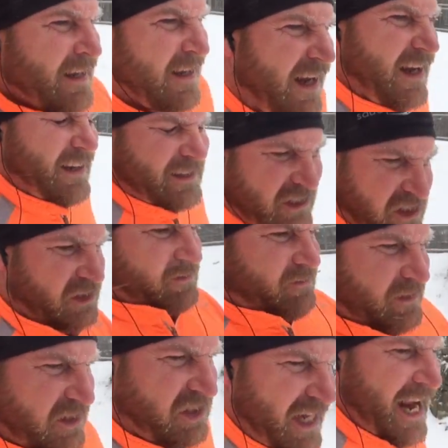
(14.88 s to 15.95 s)
the
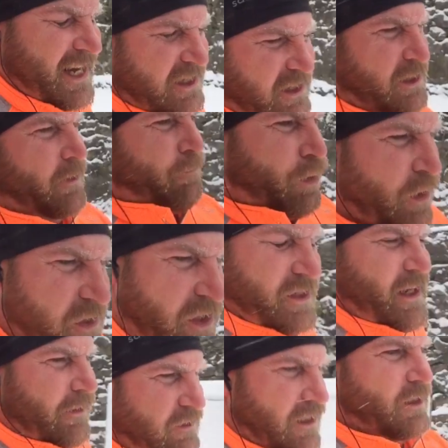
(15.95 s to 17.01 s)
chance to push
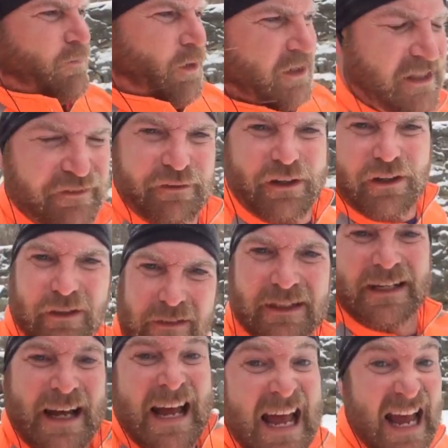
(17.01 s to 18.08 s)
ourselves a little more difficult,
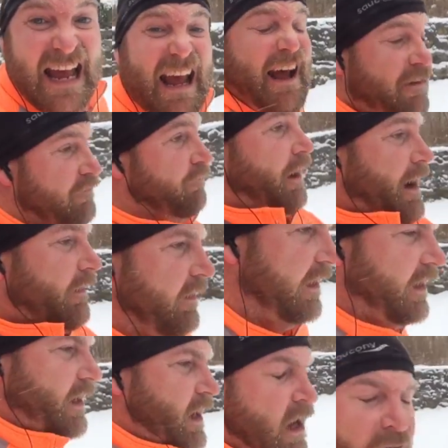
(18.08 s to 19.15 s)
and
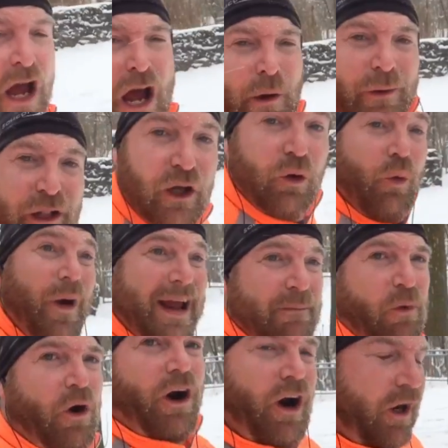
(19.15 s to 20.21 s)
frankly, we look way
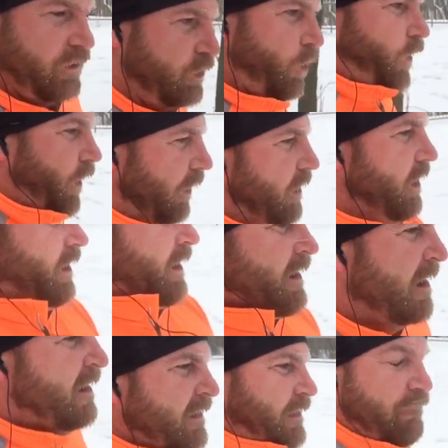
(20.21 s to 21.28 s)
more hardcore
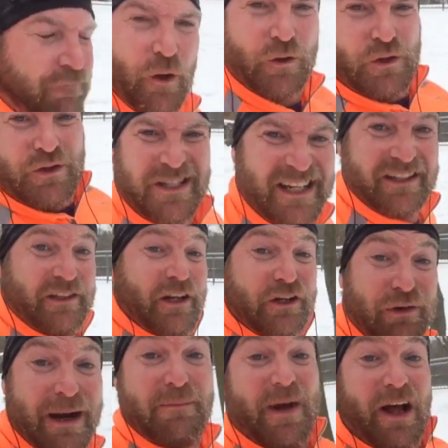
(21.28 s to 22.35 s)
than folks who stick to the
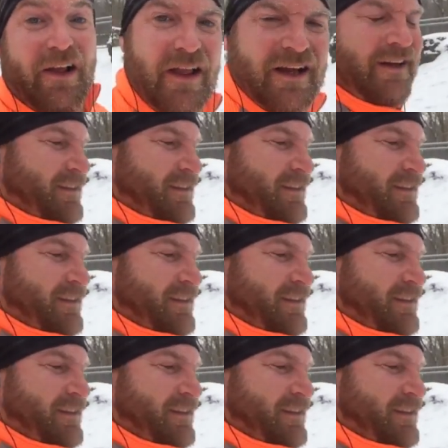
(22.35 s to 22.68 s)
treadmill.